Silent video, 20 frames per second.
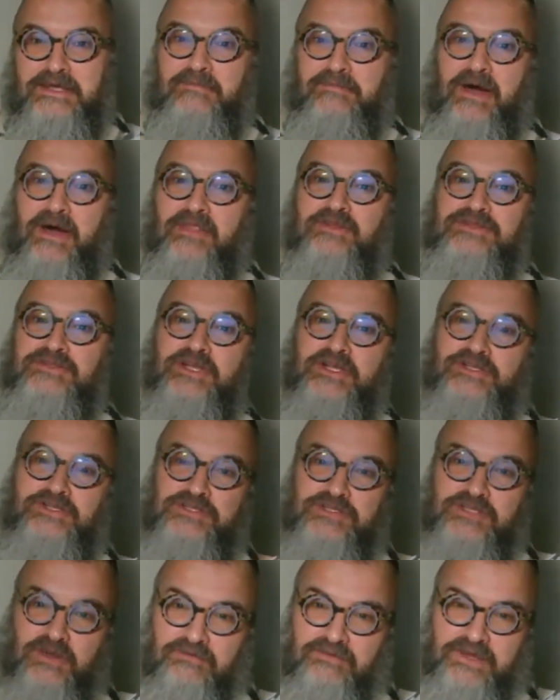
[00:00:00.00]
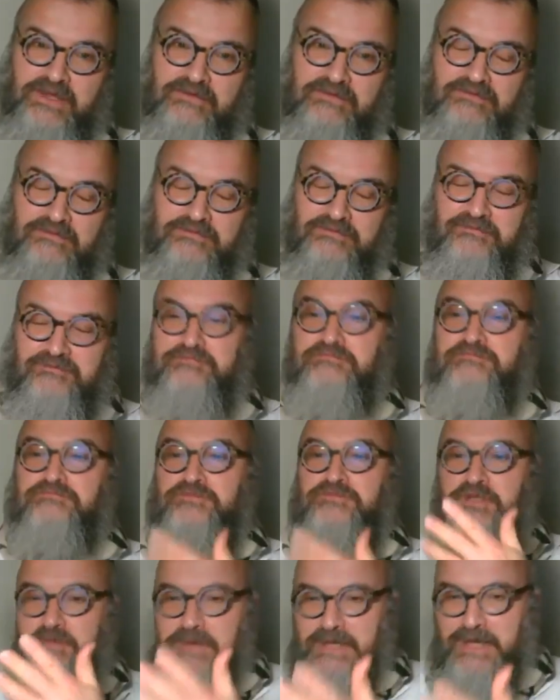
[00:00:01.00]
Your mother's a conservative,
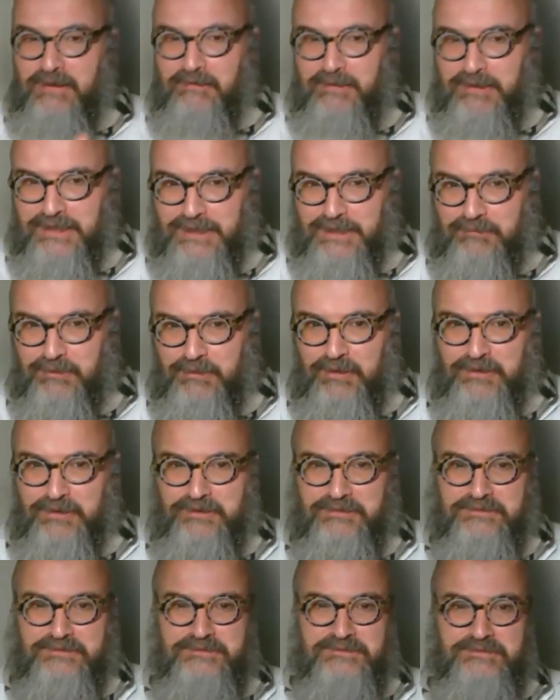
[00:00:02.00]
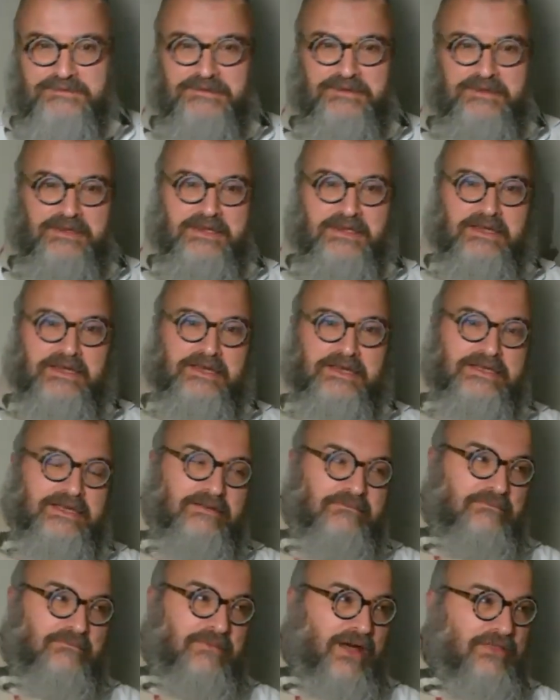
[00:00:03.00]
you become a liberal.
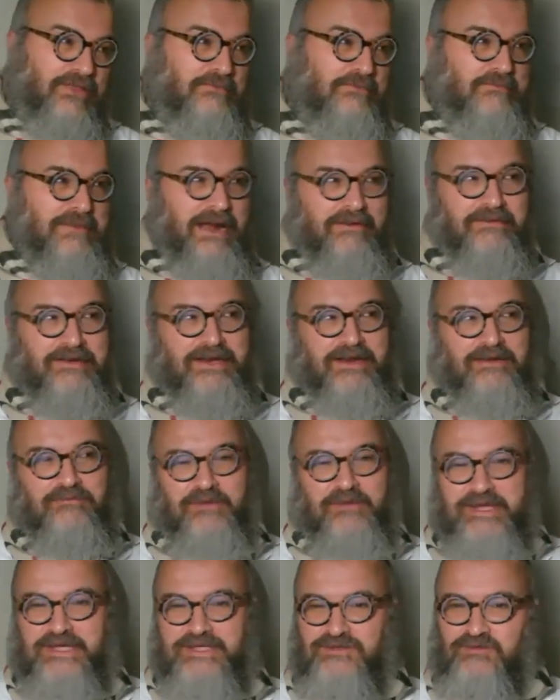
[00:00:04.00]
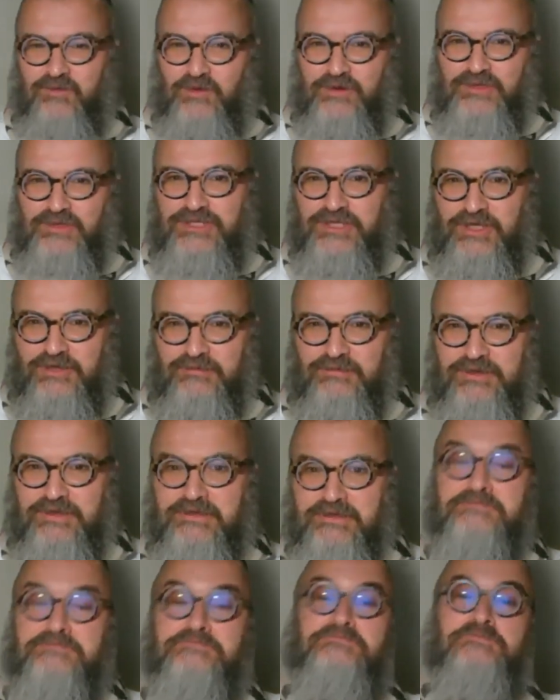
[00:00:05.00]
Your mother married and raised 4
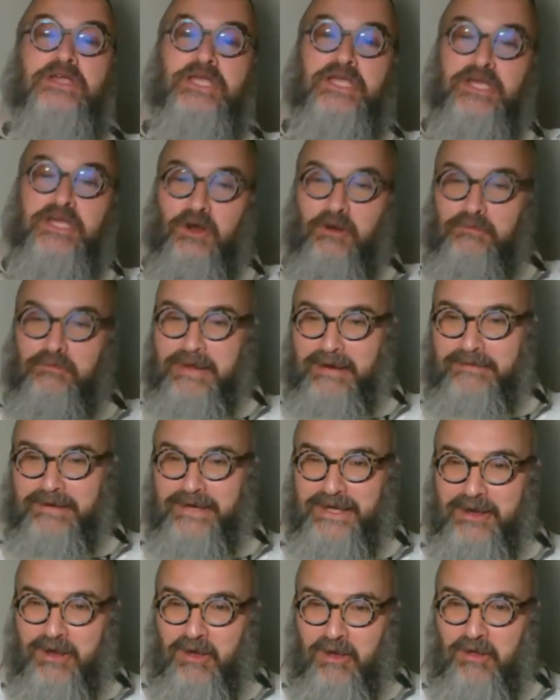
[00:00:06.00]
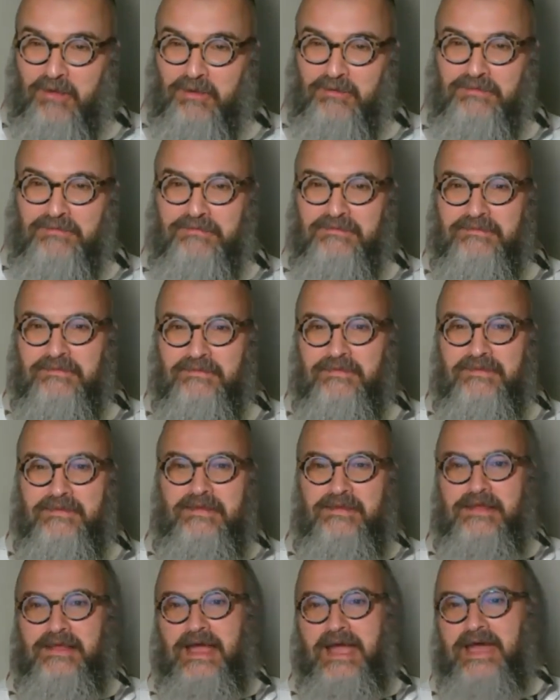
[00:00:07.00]
children, you don't marry at all.
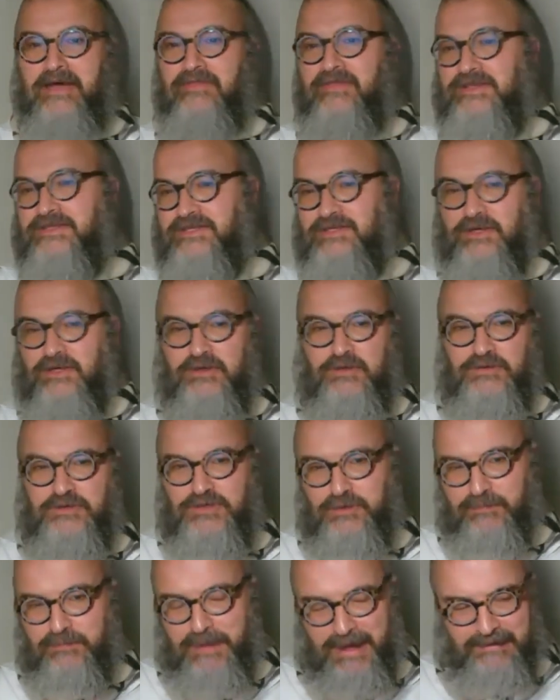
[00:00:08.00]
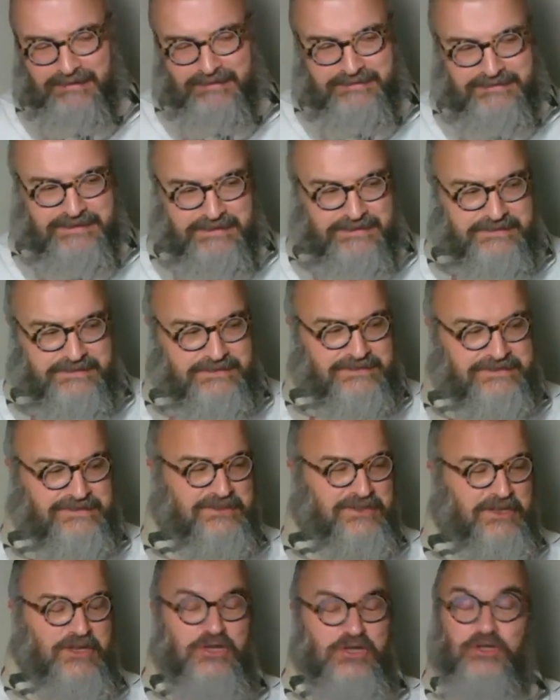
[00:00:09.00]
And this includes your
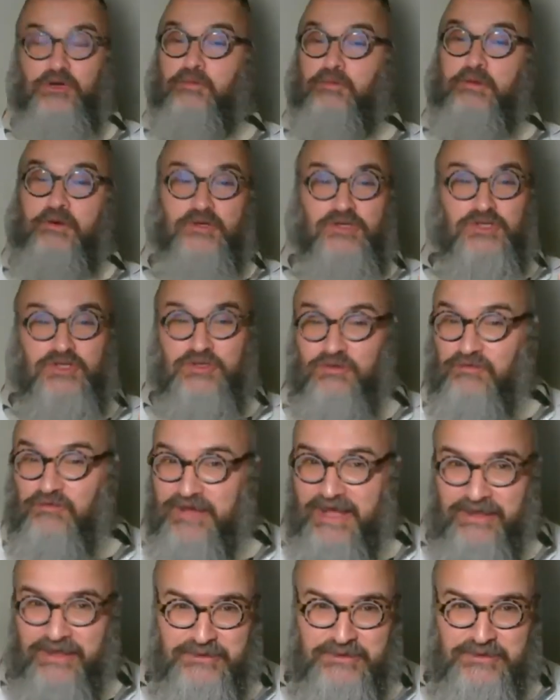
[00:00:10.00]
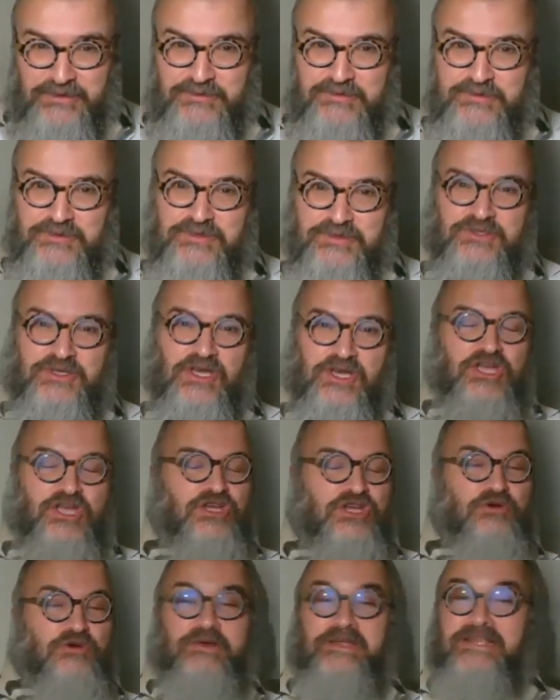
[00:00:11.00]
politics, your personal values,
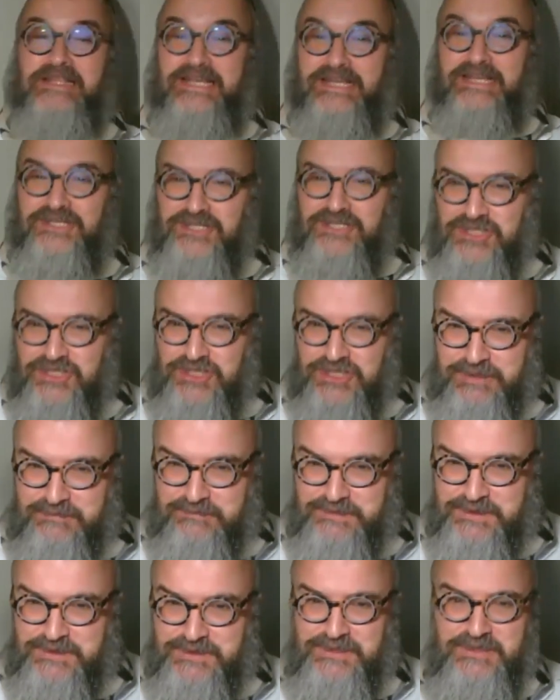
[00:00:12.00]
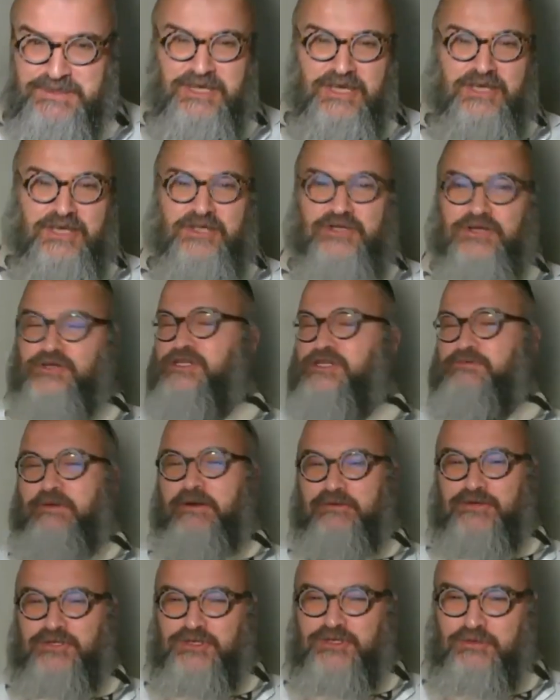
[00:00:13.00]
your relationships, your
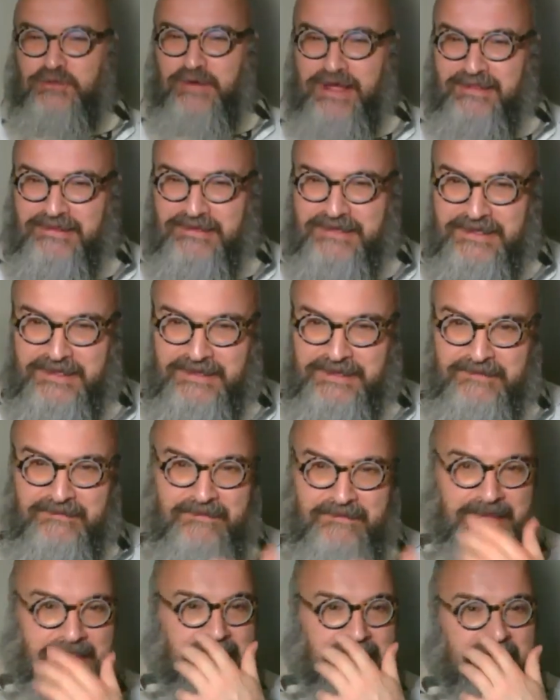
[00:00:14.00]
spirituality,